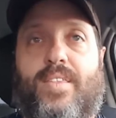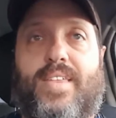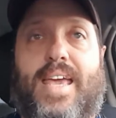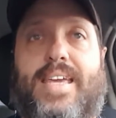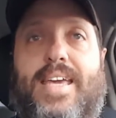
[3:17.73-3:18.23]

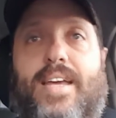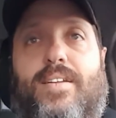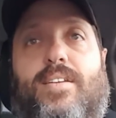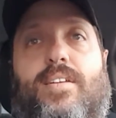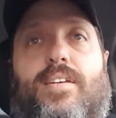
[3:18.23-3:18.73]
They get
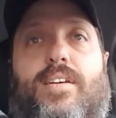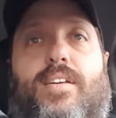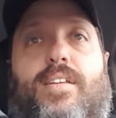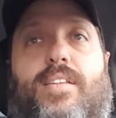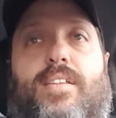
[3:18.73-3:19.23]

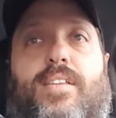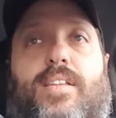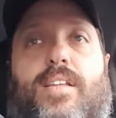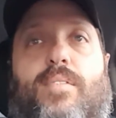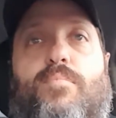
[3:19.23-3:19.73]

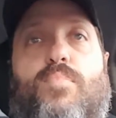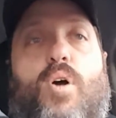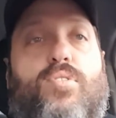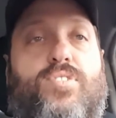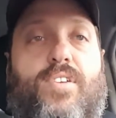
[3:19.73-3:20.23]

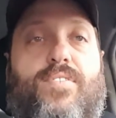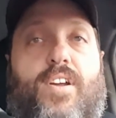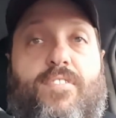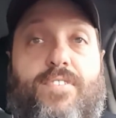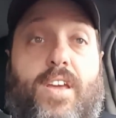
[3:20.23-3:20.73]
most of
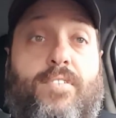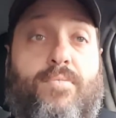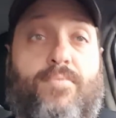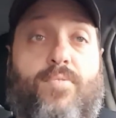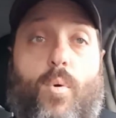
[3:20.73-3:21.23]
their feed
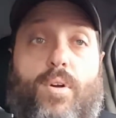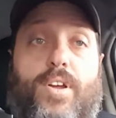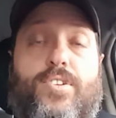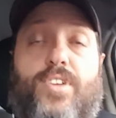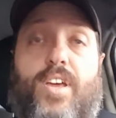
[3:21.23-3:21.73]
from
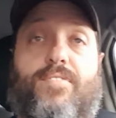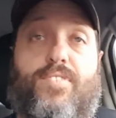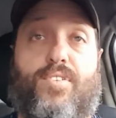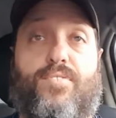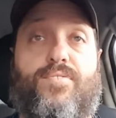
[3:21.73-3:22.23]
forage
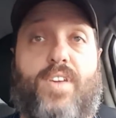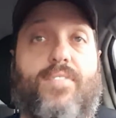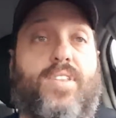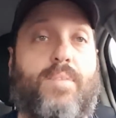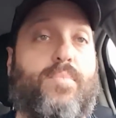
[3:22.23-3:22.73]
if you've
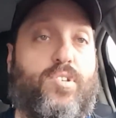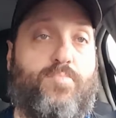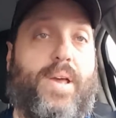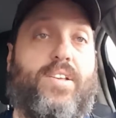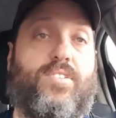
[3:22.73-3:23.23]
given them the
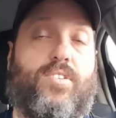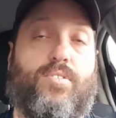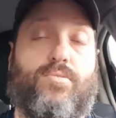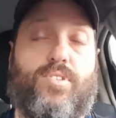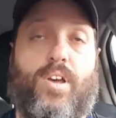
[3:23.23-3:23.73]
space to
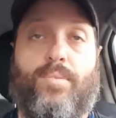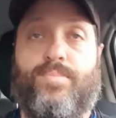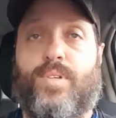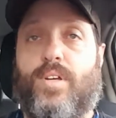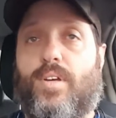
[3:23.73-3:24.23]
do so.
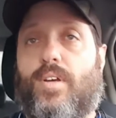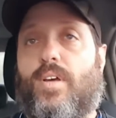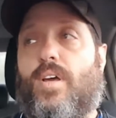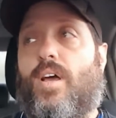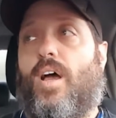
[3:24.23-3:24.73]

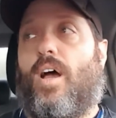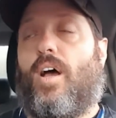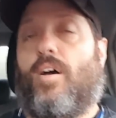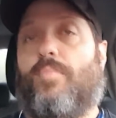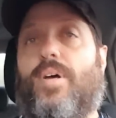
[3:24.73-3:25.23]

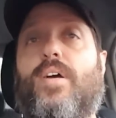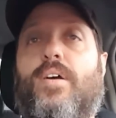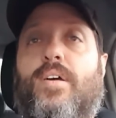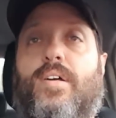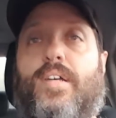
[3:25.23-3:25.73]

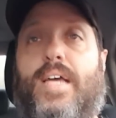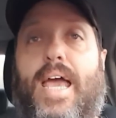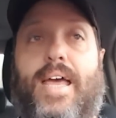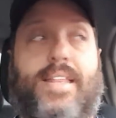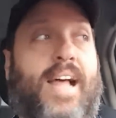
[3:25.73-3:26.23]

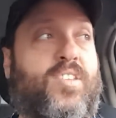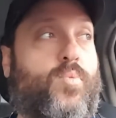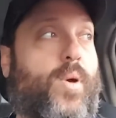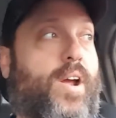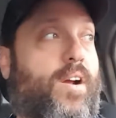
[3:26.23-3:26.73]
And that's
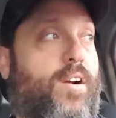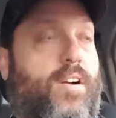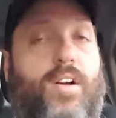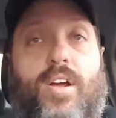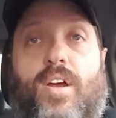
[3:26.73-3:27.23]

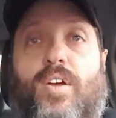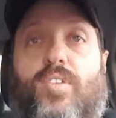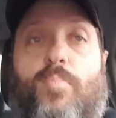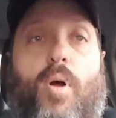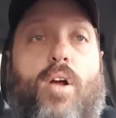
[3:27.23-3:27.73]
where
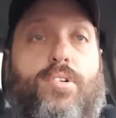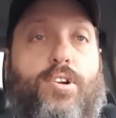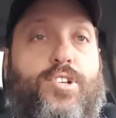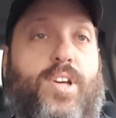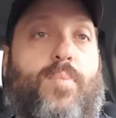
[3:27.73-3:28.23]
the
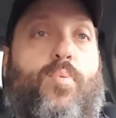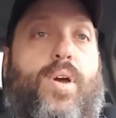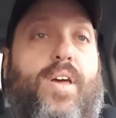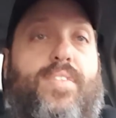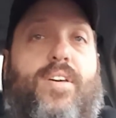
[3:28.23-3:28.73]
partnership
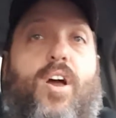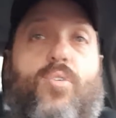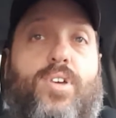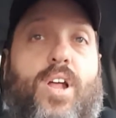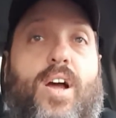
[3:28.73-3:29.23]
with
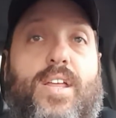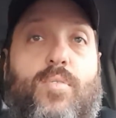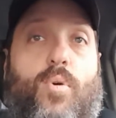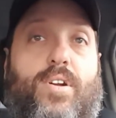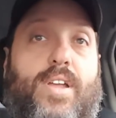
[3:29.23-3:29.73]
Oak and
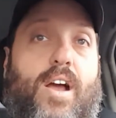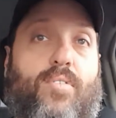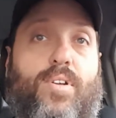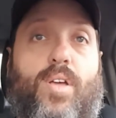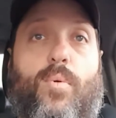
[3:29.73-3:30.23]
Honey worked
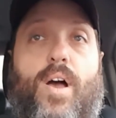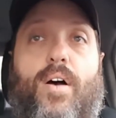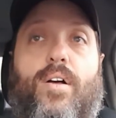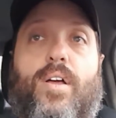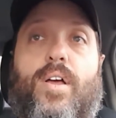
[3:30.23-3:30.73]
out really
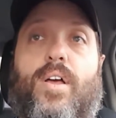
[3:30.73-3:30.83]
well.